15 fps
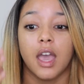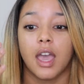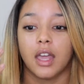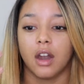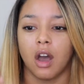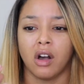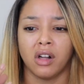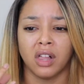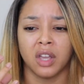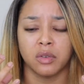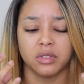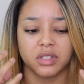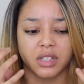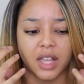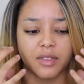and all I
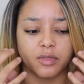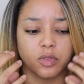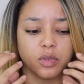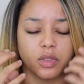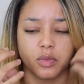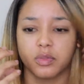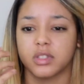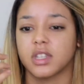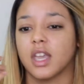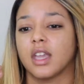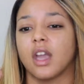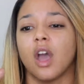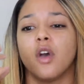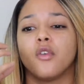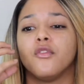was left with was like